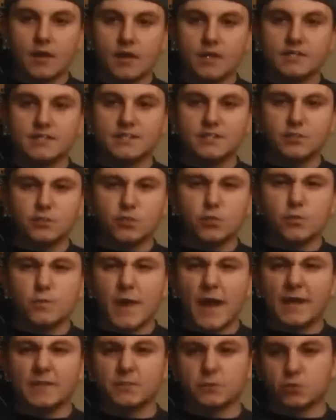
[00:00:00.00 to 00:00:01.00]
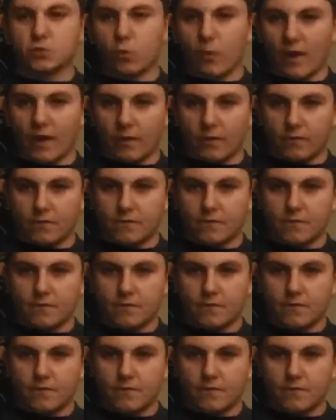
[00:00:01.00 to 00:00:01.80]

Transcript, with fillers: since 2012.